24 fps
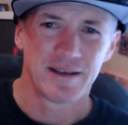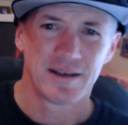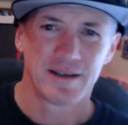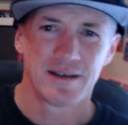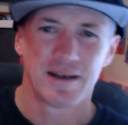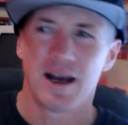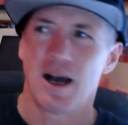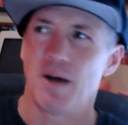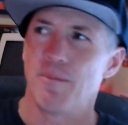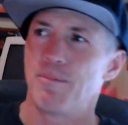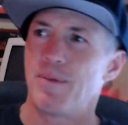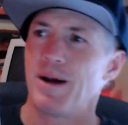
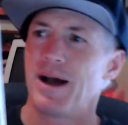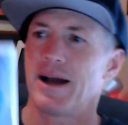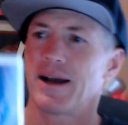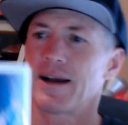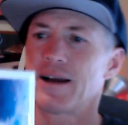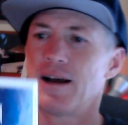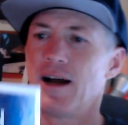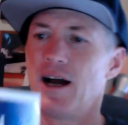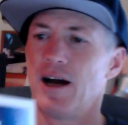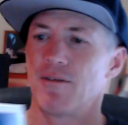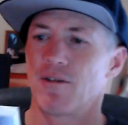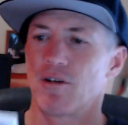back
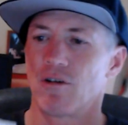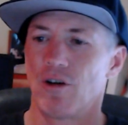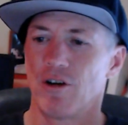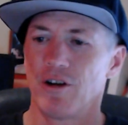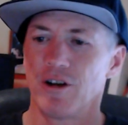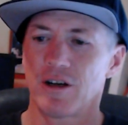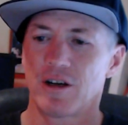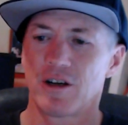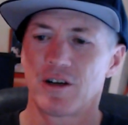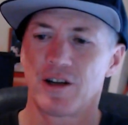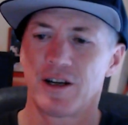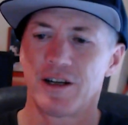cover on it,
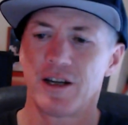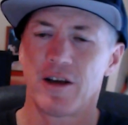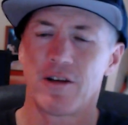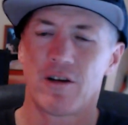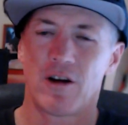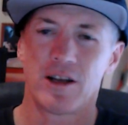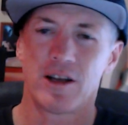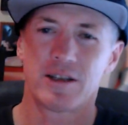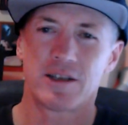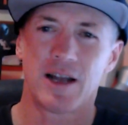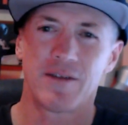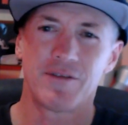because I know
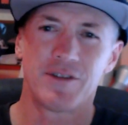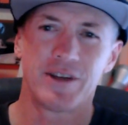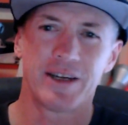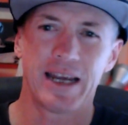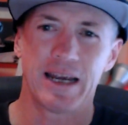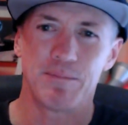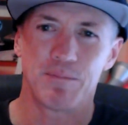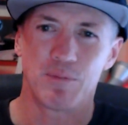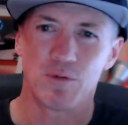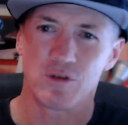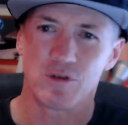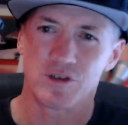I'd love to get
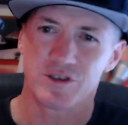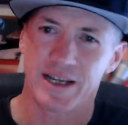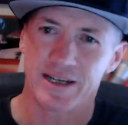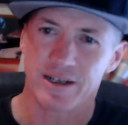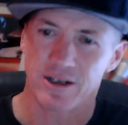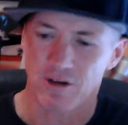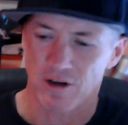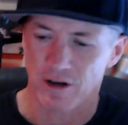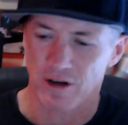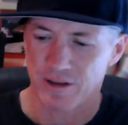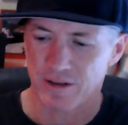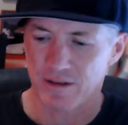books that have
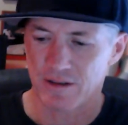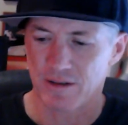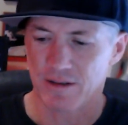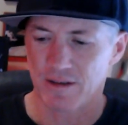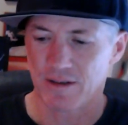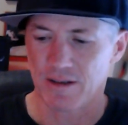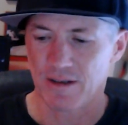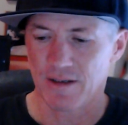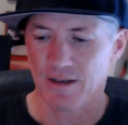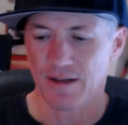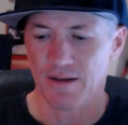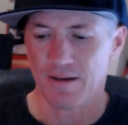got
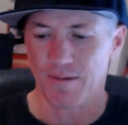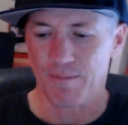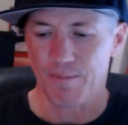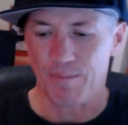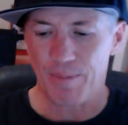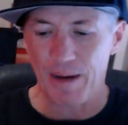back